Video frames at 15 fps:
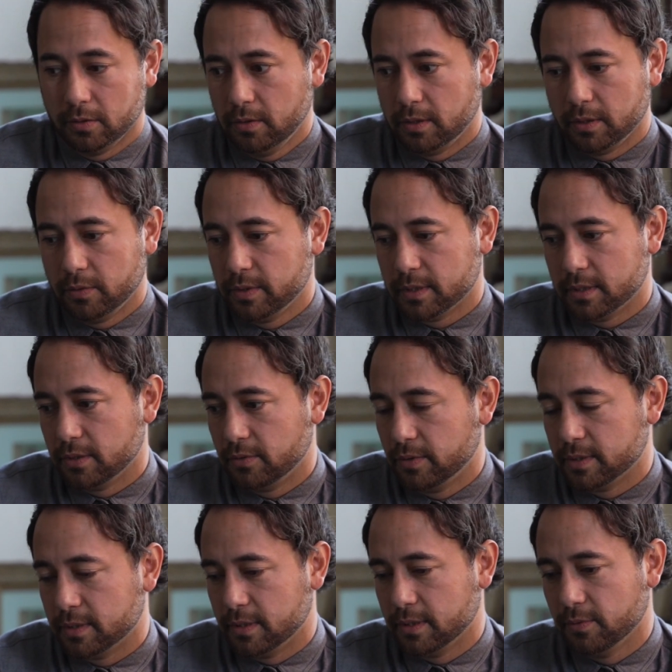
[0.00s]
Dude, it
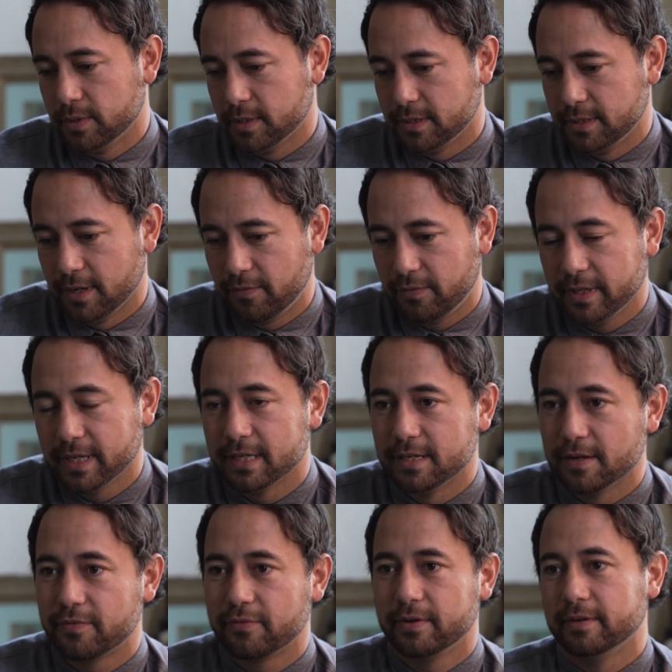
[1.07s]
was definitely a
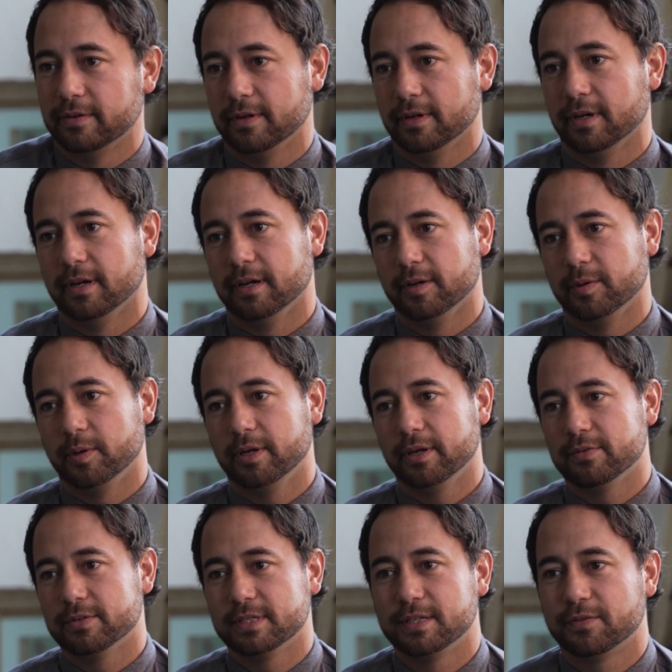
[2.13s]
different
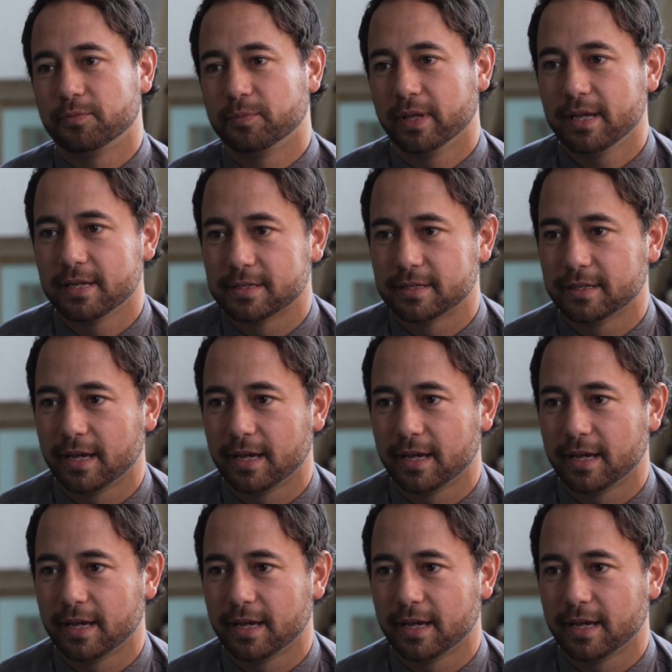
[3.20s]
place.